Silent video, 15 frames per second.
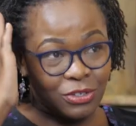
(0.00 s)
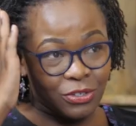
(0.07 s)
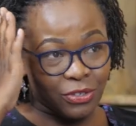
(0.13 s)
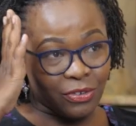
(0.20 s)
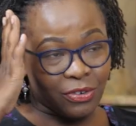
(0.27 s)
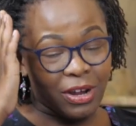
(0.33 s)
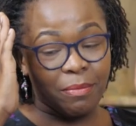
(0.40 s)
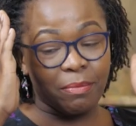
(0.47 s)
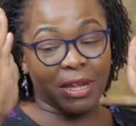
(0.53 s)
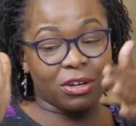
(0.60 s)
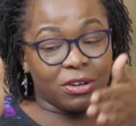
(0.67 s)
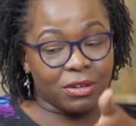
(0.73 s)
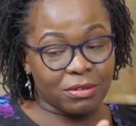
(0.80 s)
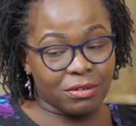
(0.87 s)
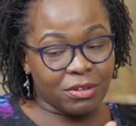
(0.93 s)
start to cram
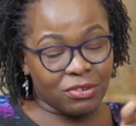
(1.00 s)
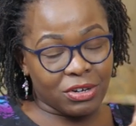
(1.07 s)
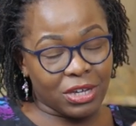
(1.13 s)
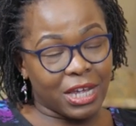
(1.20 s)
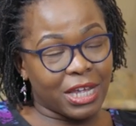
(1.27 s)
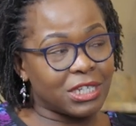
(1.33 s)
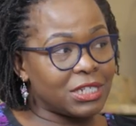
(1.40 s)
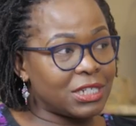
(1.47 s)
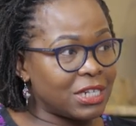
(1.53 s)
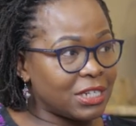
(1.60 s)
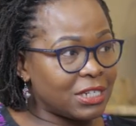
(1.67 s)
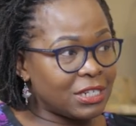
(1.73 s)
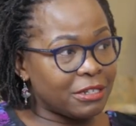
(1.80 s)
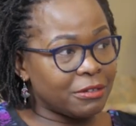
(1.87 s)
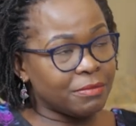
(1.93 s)
and regurgitate.